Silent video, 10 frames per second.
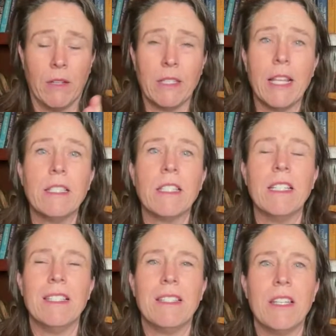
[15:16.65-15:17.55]
Okay, so that's
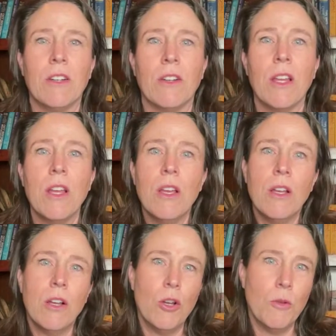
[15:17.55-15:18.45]
considered
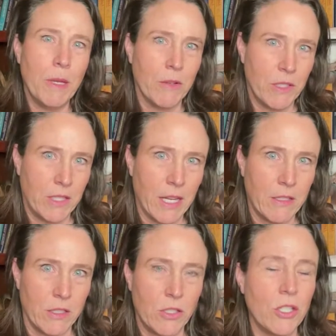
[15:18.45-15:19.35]

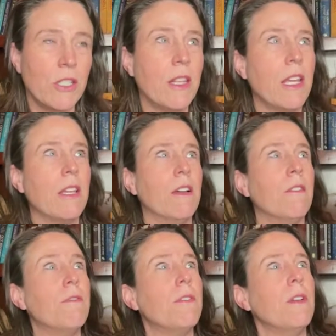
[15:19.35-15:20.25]
homeostasis. Just think
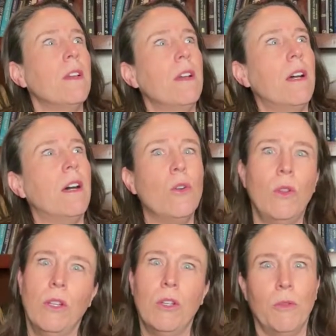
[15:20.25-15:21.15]
of a
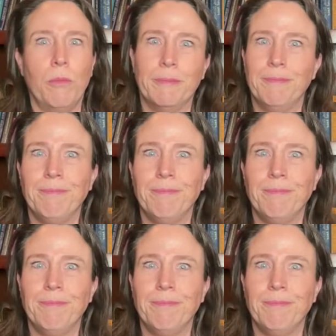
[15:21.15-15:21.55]
hula hoop.